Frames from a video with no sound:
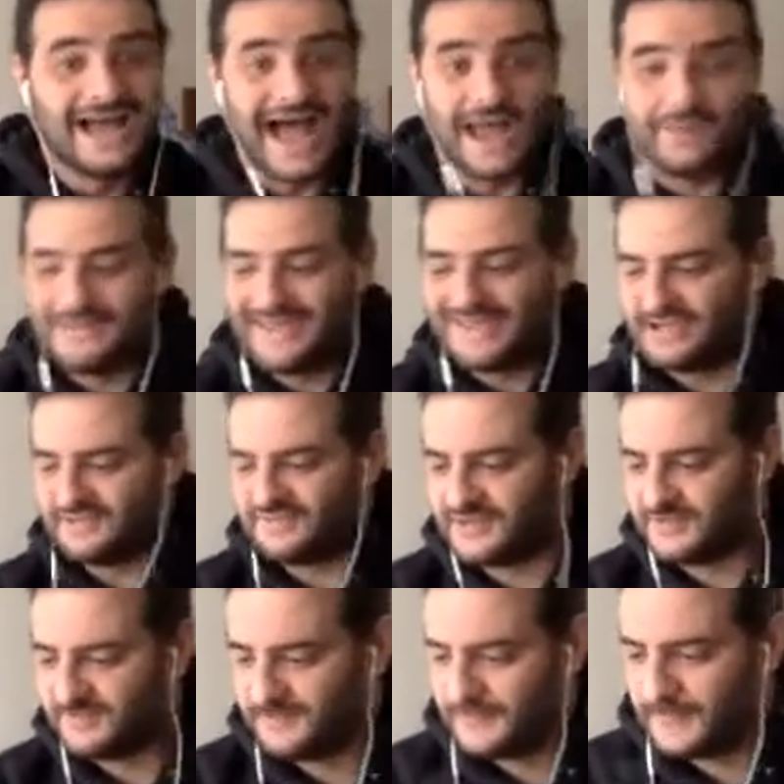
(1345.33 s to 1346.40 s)
I may give
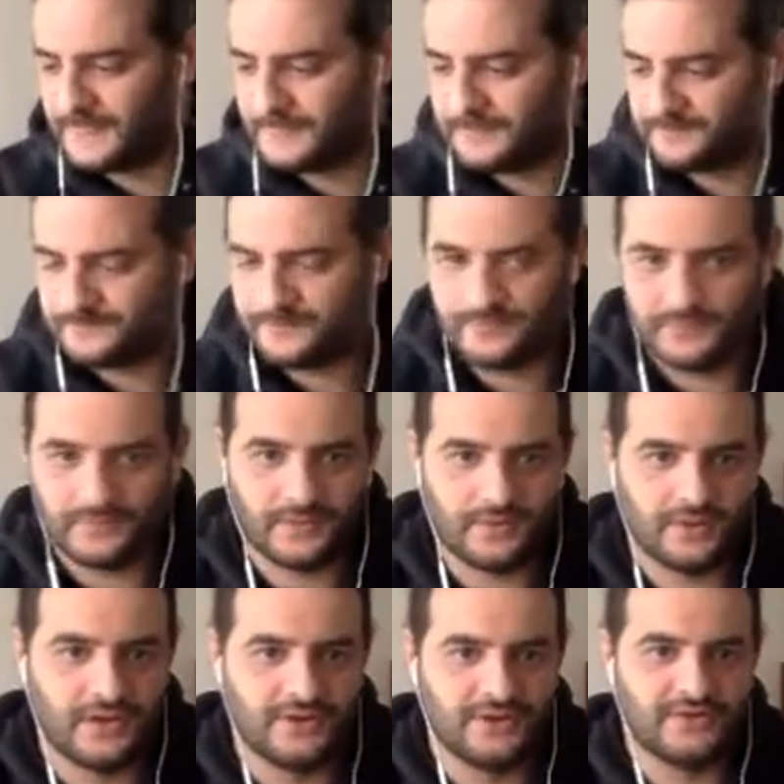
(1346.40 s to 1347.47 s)
him
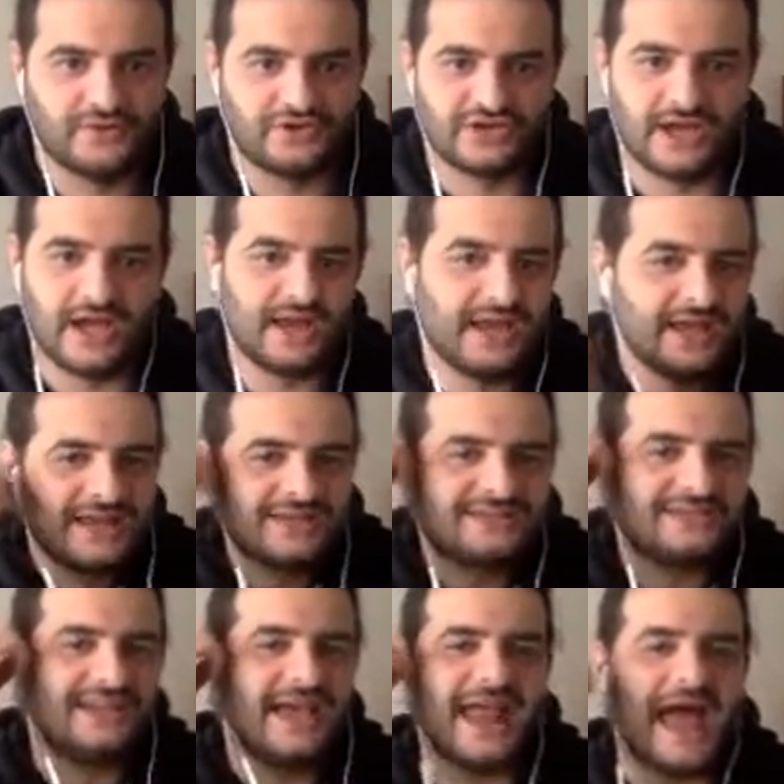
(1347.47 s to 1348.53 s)
another shot.
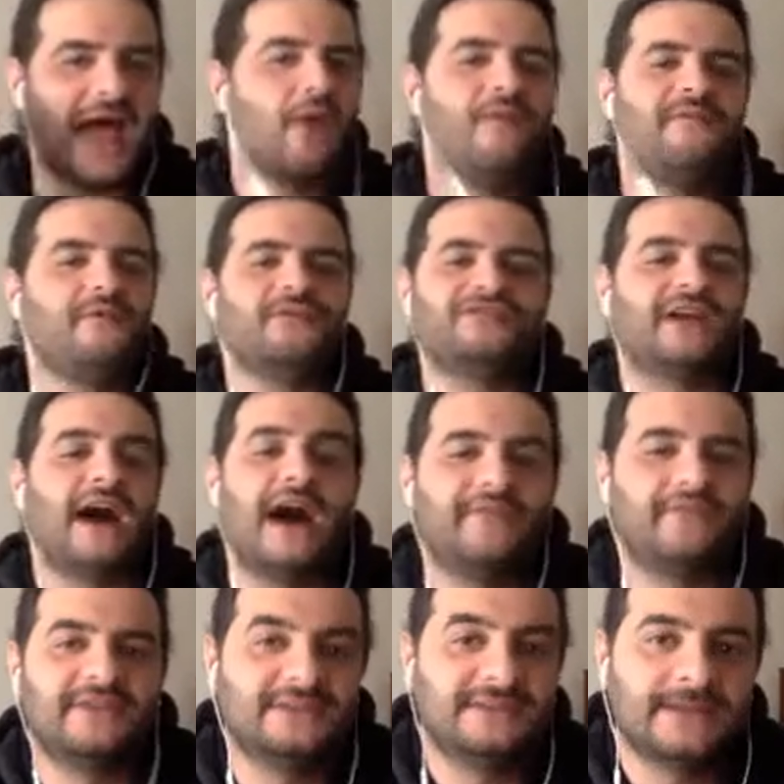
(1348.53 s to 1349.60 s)
Tonight, I don't feel as
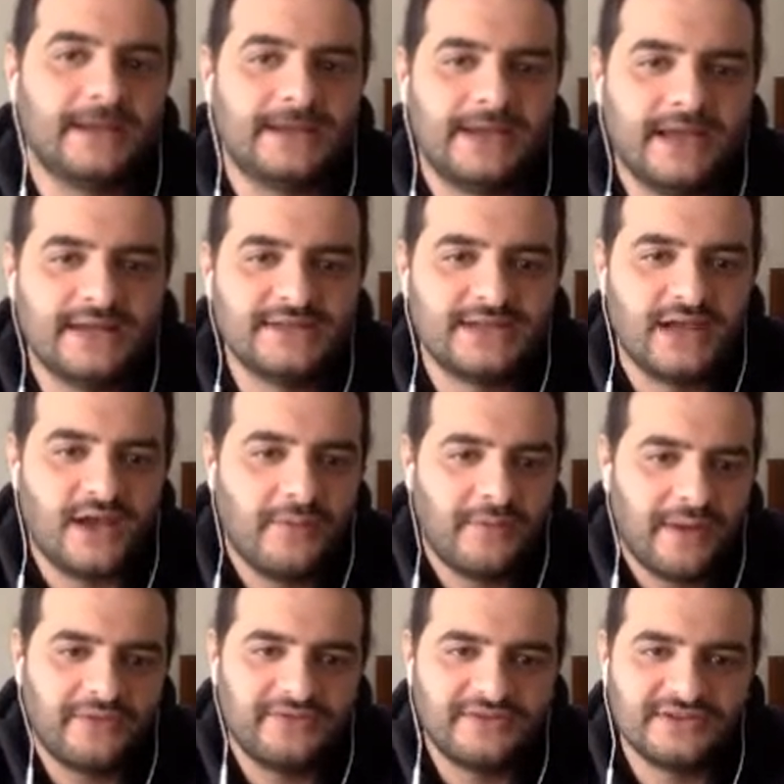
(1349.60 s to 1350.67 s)
confident tonight, guys,
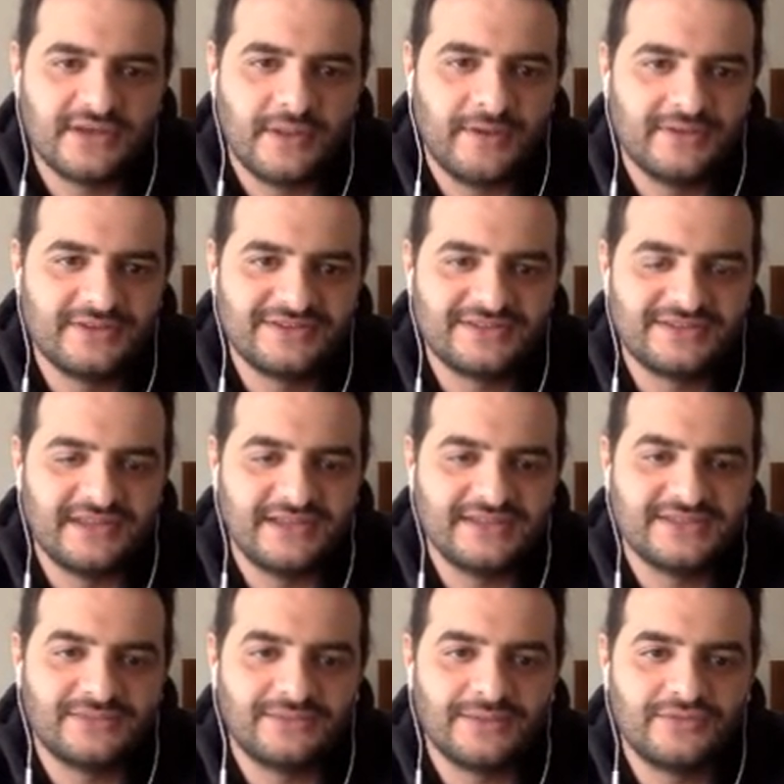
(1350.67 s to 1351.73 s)
about this
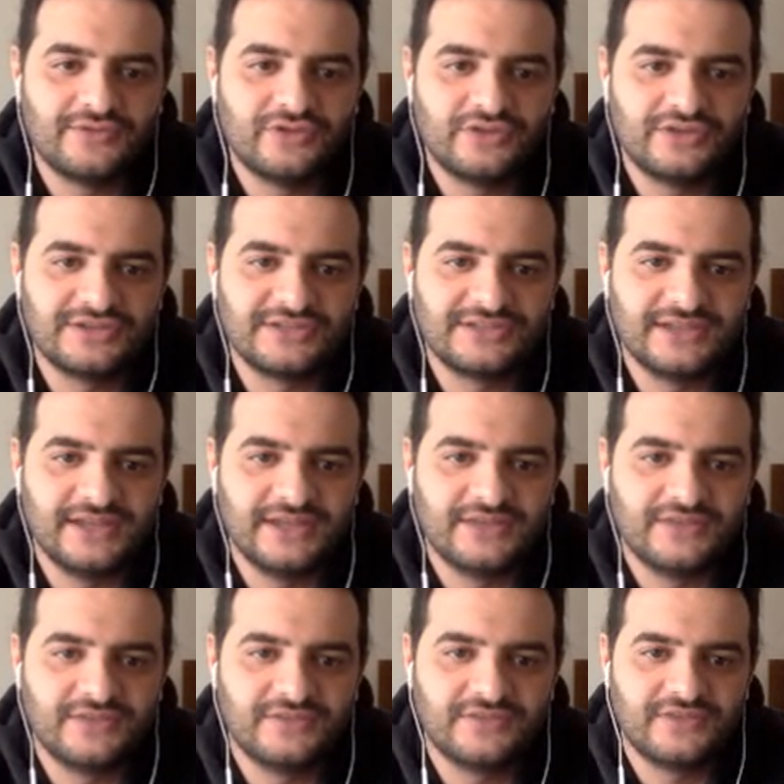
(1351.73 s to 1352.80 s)
slate. Sometimes you look at a slate
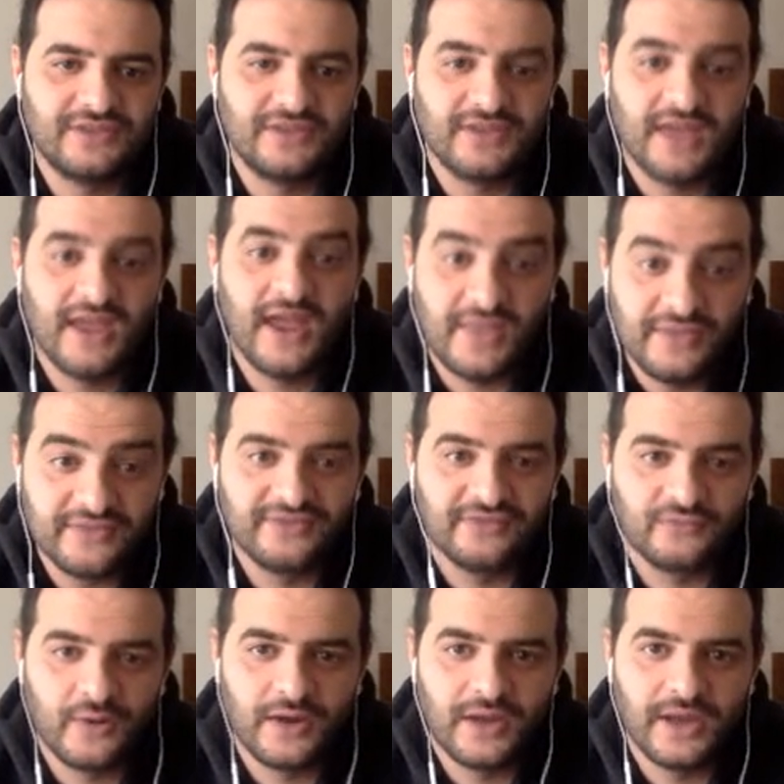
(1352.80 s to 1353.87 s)
and you're just like, yeah, this
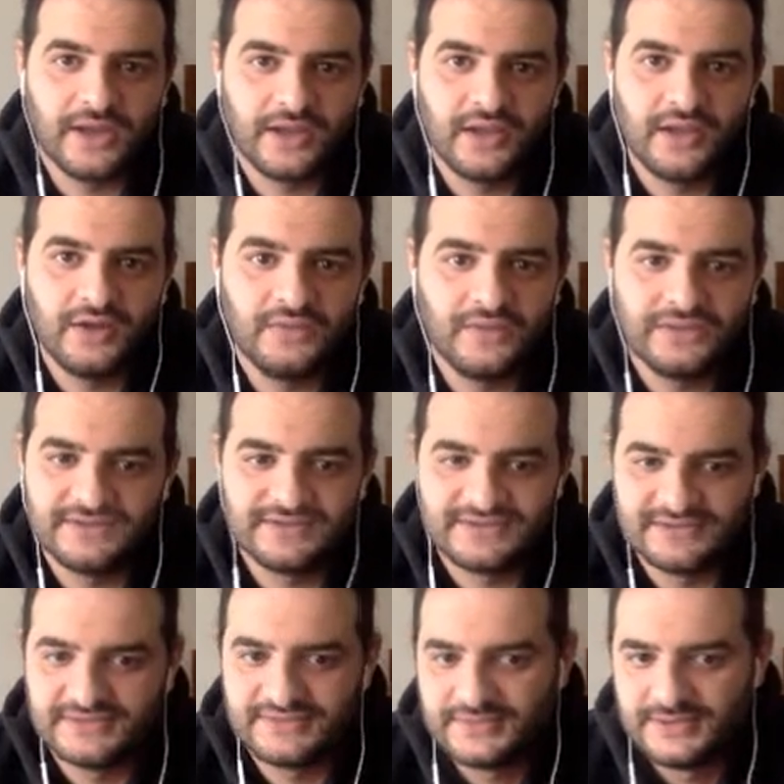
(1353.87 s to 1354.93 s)
is where I gotta go. Like this
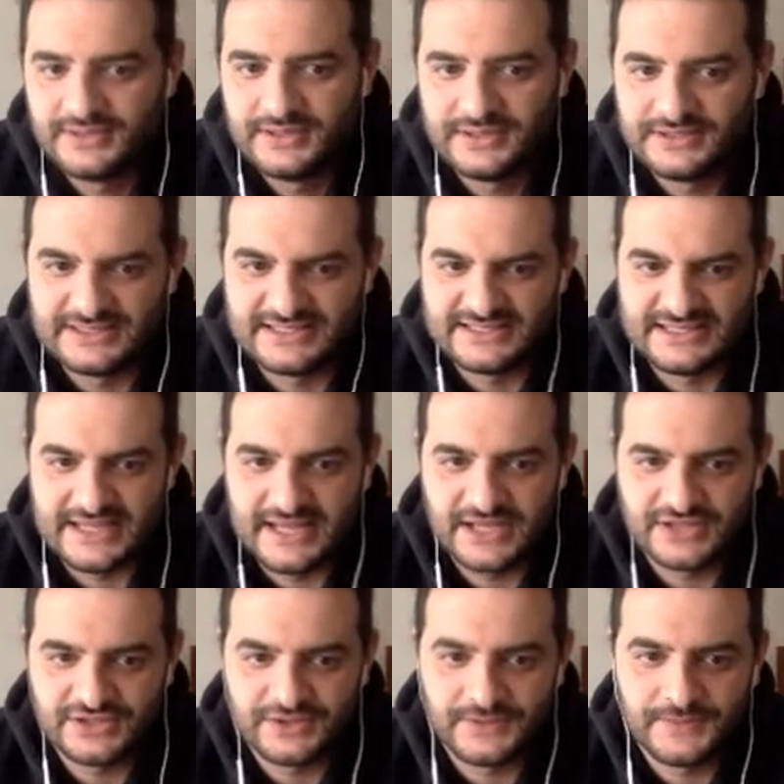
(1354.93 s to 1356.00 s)
is the
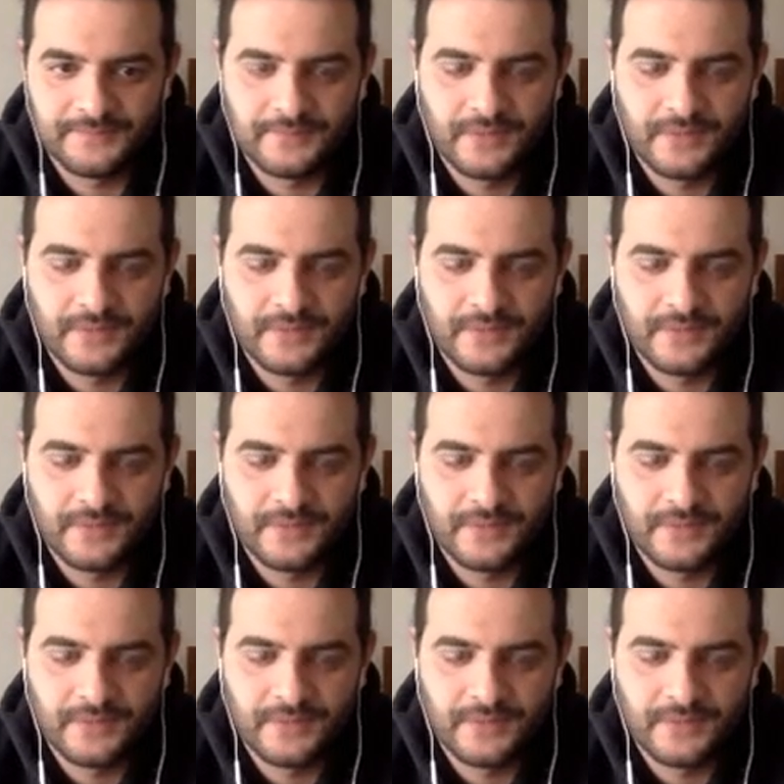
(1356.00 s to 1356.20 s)
answer.